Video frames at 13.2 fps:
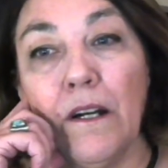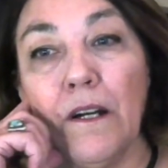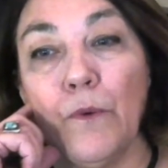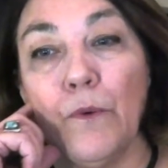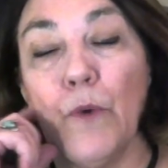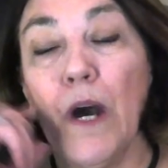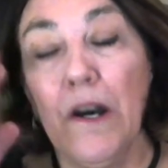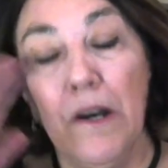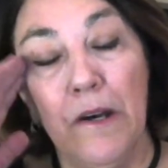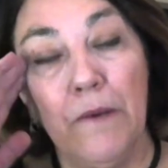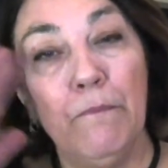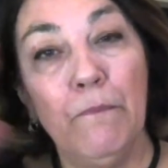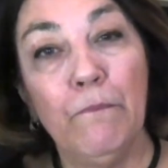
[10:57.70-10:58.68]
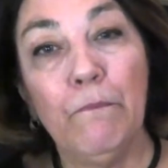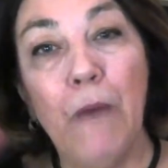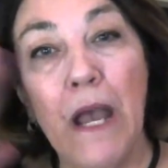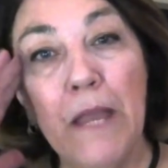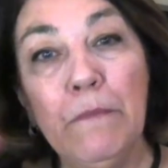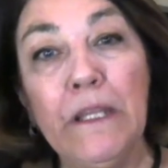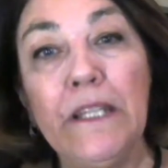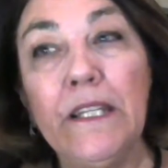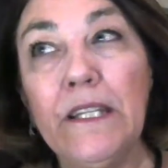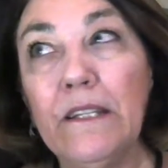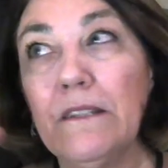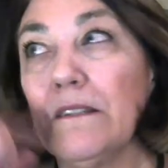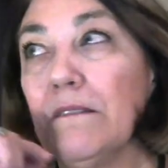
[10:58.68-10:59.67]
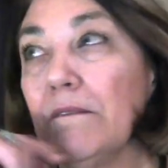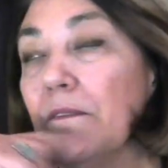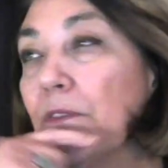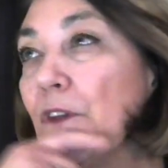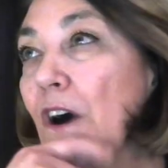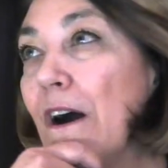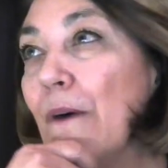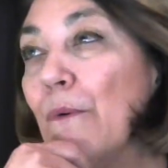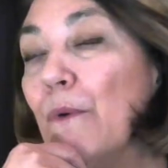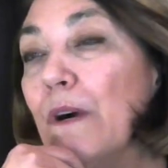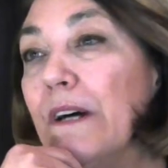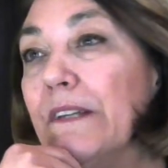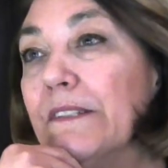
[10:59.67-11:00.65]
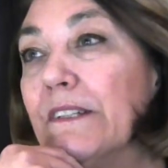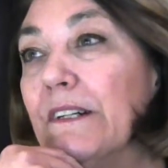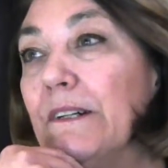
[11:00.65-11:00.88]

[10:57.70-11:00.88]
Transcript: well, my immediate thought was